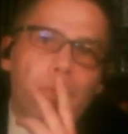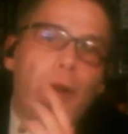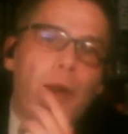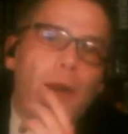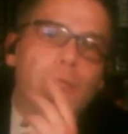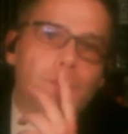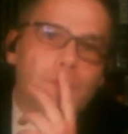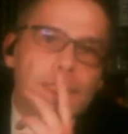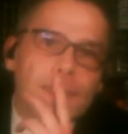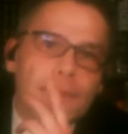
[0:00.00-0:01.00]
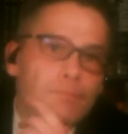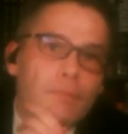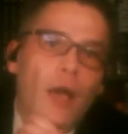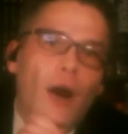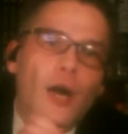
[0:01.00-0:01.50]
And my answer is,
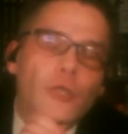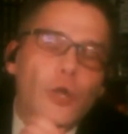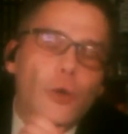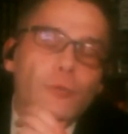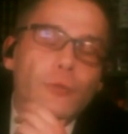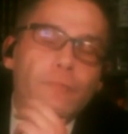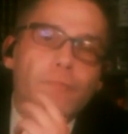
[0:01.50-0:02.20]
"I don't."